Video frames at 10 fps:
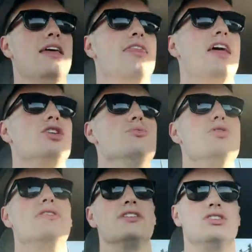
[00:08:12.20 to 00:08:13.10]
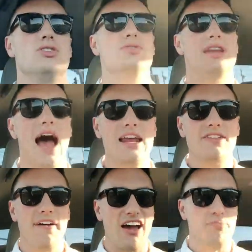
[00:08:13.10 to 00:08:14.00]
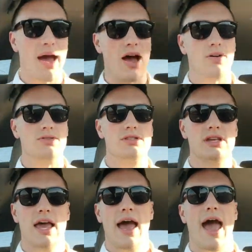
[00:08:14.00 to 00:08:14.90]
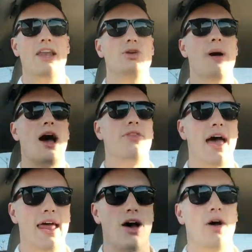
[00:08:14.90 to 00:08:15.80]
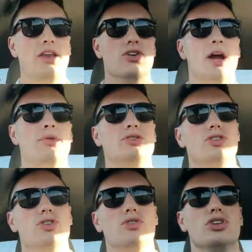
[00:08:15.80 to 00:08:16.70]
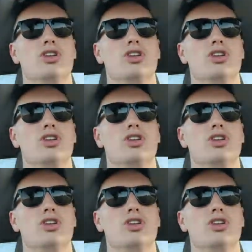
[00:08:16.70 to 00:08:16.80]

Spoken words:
Then you move it to 95 pounds and you pound that out, and you're able to do